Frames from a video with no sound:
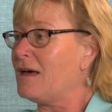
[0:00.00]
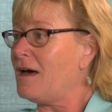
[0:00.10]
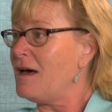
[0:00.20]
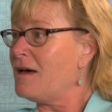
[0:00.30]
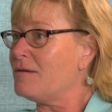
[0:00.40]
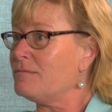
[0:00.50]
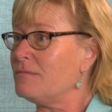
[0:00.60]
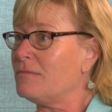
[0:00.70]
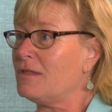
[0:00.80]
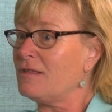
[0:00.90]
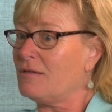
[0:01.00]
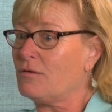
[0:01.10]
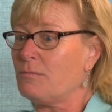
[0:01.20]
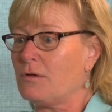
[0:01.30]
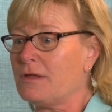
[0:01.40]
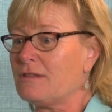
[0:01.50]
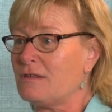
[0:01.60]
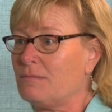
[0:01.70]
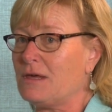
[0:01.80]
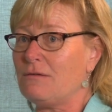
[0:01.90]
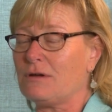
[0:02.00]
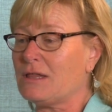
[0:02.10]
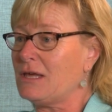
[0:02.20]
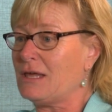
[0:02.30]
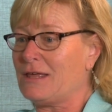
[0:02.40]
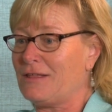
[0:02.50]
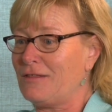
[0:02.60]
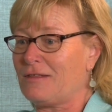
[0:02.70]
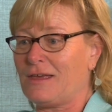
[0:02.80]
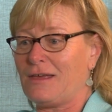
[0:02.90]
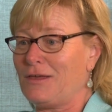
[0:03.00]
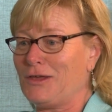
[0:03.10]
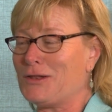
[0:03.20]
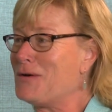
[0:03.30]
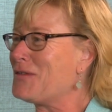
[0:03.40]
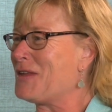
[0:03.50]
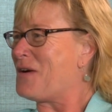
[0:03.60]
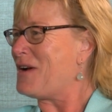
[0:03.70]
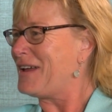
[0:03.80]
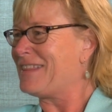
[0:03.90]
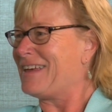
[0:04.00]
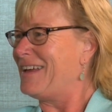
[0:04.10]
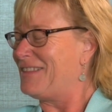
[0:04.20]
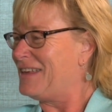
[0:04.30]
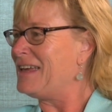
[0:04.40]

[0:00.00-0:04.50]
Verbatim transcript: The silver bullet to me really is, it's not rocket science.